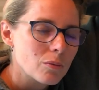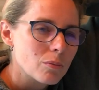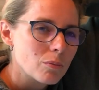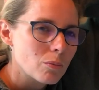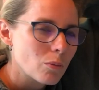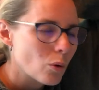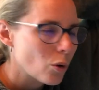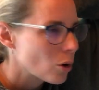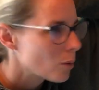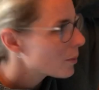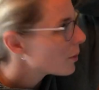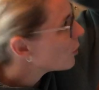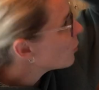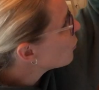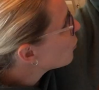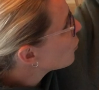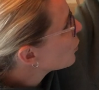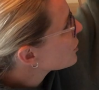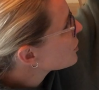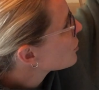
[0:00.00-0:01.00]
more about
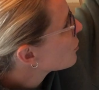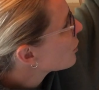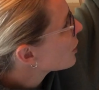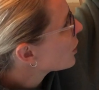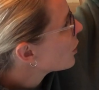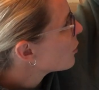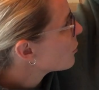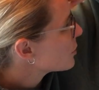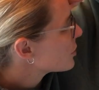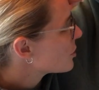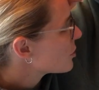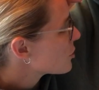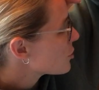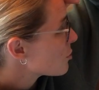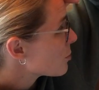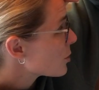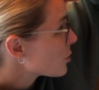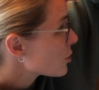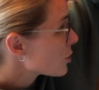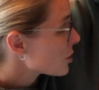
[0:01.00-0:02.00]
what's going on with
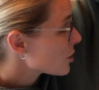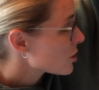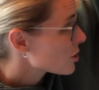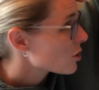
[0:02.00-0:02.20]
distributions.